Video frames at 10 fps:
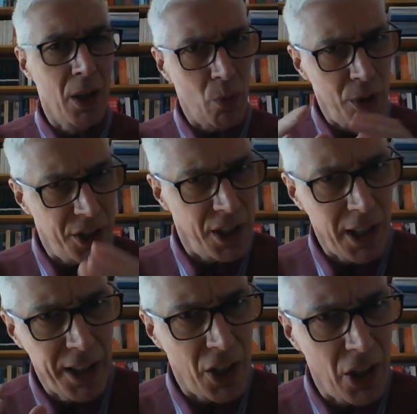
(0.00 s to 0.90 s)
we're
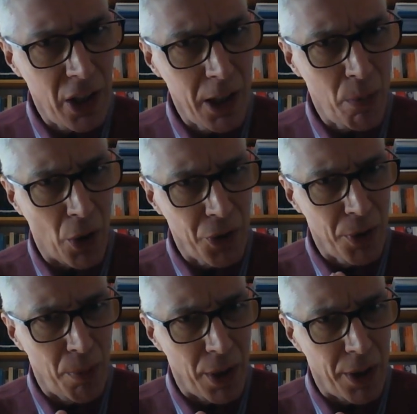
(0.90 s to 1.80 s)
still in early
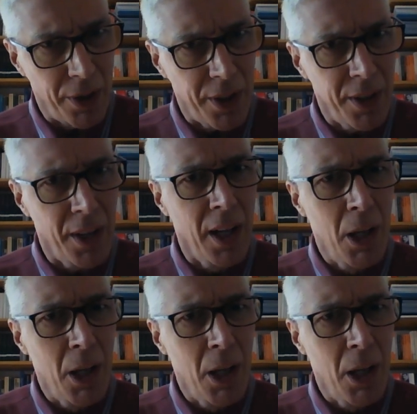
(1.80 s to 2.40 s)
modern period,